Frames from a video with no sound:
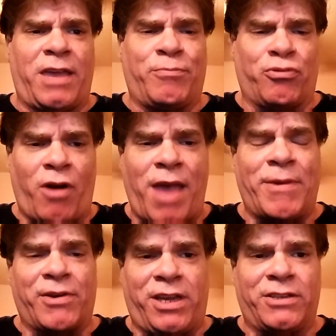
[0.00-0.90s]

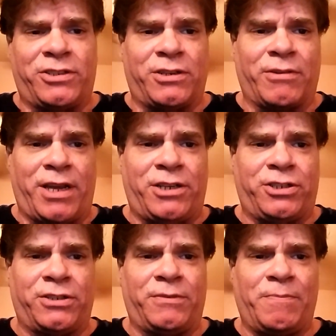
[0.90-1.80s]
primary
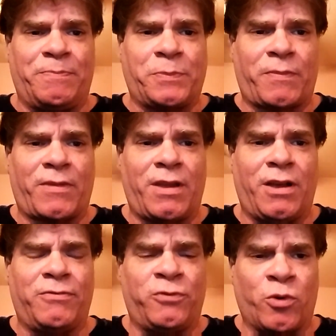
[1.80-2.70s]
consideration
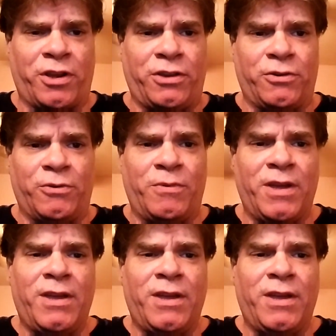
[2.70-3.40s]
for you